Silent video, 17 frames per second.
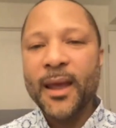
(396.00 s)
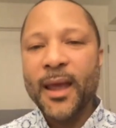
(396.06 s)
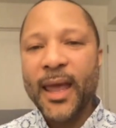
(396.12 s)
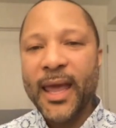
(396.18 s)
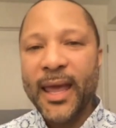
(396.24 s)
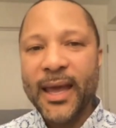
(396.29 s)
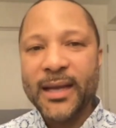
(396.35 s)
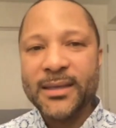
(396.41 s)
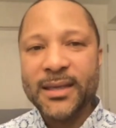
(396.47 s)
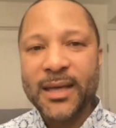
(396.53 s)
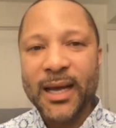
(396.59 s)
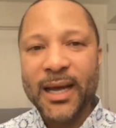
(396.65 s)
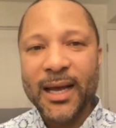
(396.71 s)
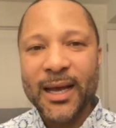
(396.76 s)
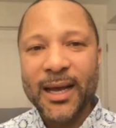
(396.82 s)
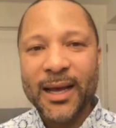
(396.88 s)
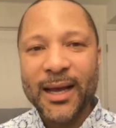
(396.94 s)
And
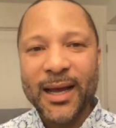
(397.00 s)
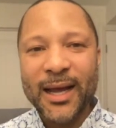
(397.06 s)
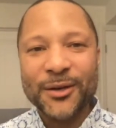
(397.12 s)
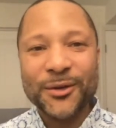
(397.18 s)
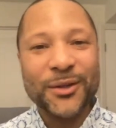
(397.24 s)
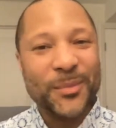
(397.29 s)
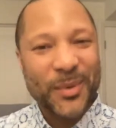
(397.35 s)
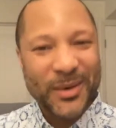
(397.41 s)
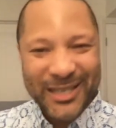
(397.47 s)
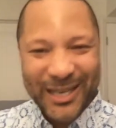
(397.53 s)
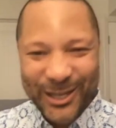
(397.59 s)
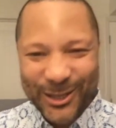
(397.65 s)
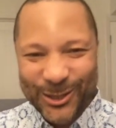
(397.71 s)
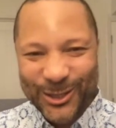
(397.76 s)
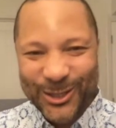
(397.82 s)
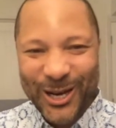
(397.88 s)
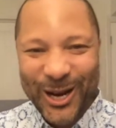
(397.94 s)
under the
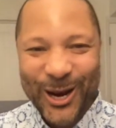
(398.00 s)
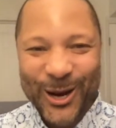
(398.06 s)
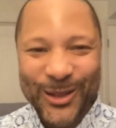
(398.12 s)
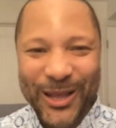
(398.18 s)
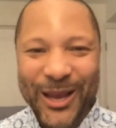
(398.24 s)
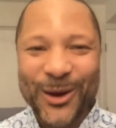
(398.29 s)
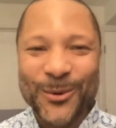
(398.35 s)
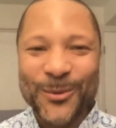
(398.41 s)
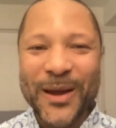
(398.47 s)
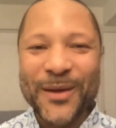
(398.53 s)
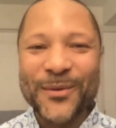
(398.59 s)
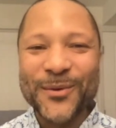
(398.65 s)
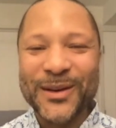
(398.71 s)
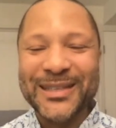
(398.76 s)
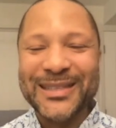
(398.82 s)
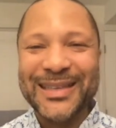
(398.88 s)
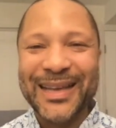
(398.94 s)
particular scenario that you're
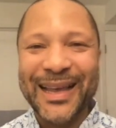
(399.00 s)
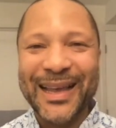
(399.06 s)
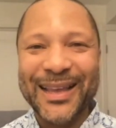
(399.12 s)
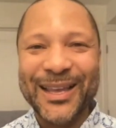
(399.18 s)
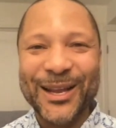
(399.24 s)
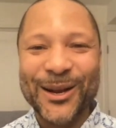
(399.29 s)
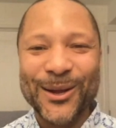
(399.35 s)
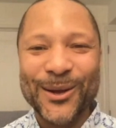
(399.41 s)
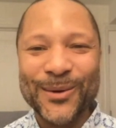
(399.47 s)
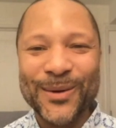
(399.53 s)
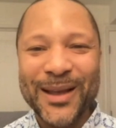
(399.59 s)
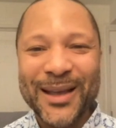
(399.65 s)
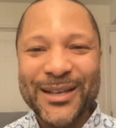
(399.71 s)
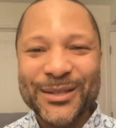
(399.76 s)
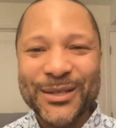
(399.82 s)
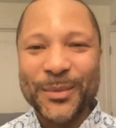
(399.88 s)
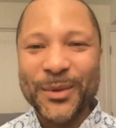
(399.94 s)
referencing, you know,
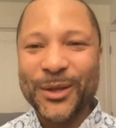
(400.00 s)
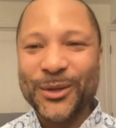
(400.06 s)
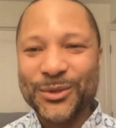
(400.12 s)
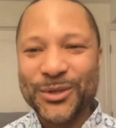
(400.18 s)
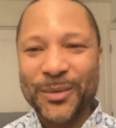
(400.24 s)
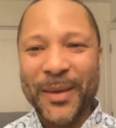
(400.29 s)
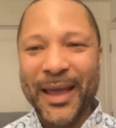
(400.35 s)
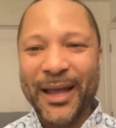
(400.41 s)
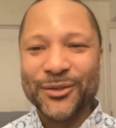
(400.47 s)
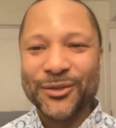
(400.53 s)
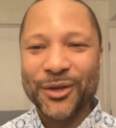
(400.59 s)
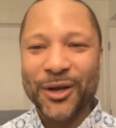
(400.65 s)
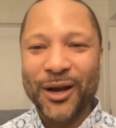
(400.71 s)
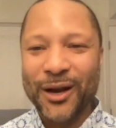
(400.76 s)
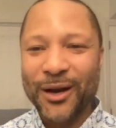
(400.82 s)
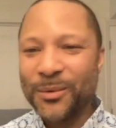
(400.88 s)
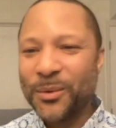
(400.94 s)
some of those demands
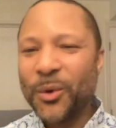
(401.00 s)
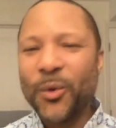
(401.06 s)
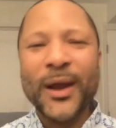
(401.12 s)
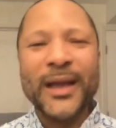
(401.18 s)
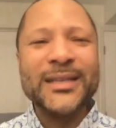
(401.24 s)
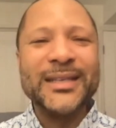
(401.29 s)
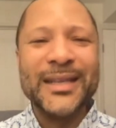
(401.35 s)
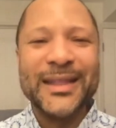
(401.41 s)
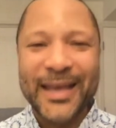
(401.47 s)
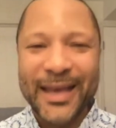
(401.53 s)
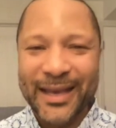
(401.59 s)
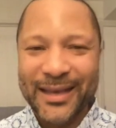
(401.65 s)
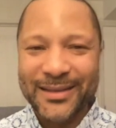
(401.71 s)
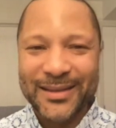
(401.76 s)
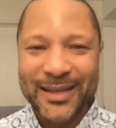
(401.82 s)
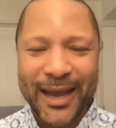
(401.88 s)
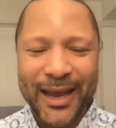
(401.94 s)
are crazy
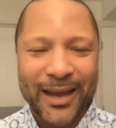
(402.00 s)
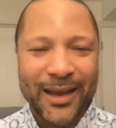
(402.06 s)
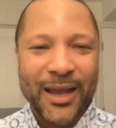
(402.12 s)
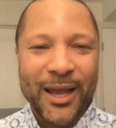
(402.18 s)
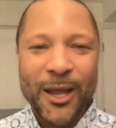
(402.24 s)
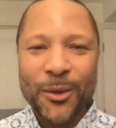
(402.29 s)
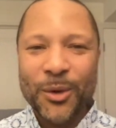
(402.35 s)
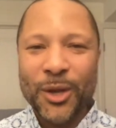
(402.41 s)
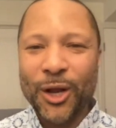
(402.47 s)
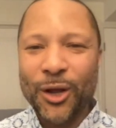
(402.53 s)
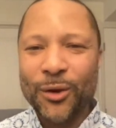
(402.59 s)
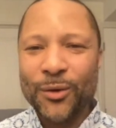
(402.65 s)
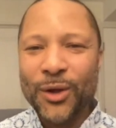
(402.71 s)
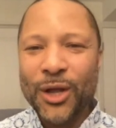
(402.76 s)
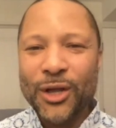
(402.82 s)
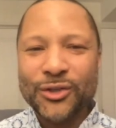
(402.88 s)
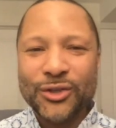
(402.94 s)
things like, you
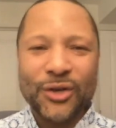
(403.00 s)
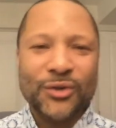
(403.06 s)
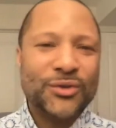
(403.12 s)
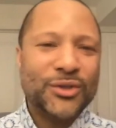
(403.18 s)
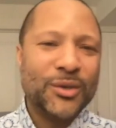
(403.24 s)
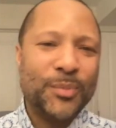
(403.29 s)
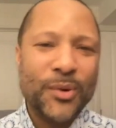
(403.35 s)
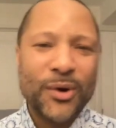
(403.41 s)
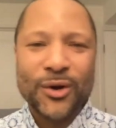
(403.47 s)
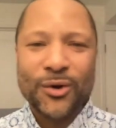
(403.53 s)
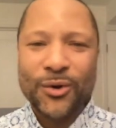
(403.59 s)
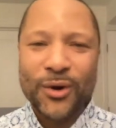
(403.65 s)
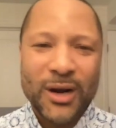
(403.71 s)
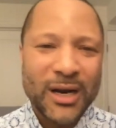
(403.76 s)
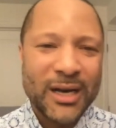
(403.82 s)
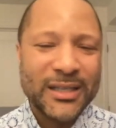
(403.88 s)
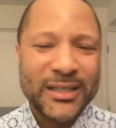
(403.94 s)
know, don't support
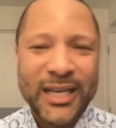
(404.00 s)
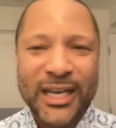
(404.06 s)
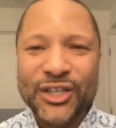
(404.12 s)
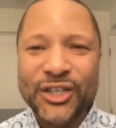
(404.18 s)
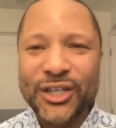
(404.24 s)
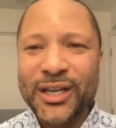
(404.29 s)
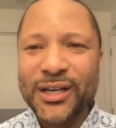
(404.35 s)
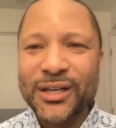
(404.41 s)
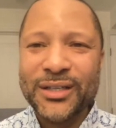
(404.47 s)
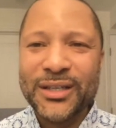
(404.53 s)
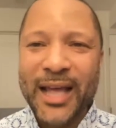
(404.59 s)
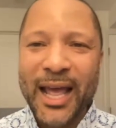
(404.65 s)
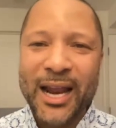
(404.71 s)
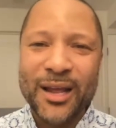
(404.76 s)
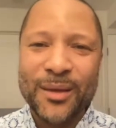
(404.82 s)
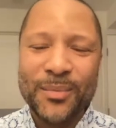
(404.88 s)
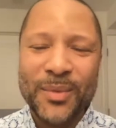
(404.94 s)
organizations
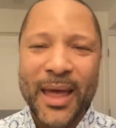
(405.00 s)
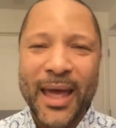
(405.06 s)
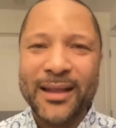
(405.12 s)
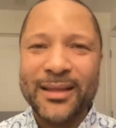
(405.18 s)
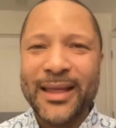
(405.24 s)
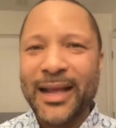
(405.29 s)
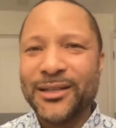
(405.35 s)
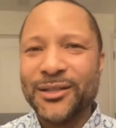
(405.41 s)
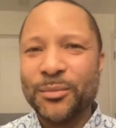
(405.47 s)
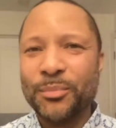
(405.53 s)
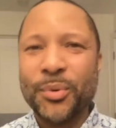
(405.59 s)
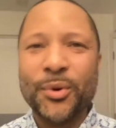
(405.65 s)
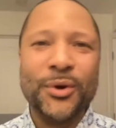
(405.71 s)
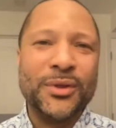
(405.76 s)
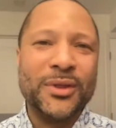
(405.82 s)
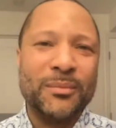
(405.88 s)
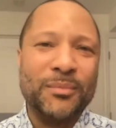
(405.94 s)
that that
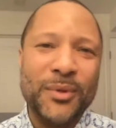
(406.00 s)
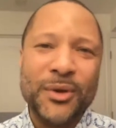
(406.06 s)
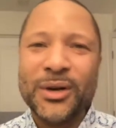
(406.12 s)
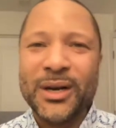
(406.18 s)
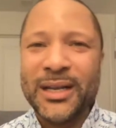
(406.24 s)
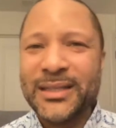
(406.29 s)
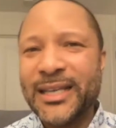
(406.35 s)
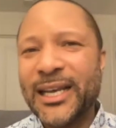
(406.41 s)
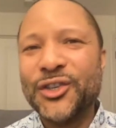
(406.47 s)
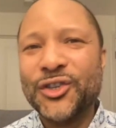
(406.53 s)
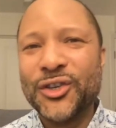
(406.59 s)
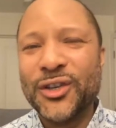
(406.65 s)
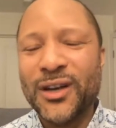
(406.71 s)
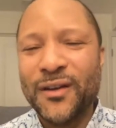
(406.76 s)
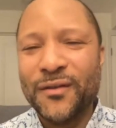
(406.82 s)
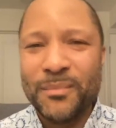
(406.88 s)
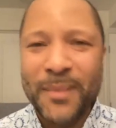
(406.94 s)
support the
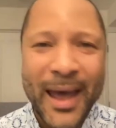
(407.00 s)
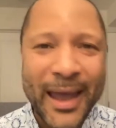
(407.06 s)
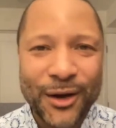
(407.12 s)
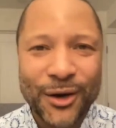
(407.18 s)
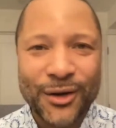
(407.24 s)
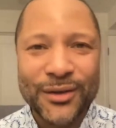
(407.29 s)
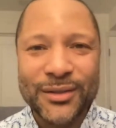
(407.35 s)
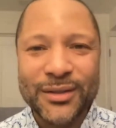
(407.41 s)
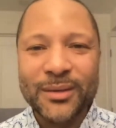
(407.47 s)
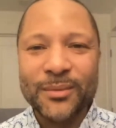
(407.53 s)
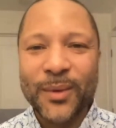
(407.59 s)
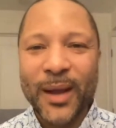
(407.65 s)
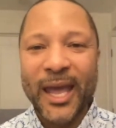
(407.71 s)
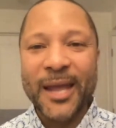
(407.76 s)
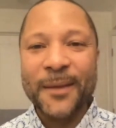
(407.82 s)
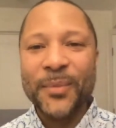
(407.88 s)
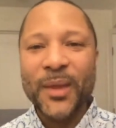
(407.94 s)
mutilization of minors,
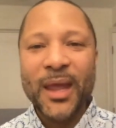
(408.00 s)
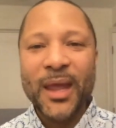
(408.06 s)
right?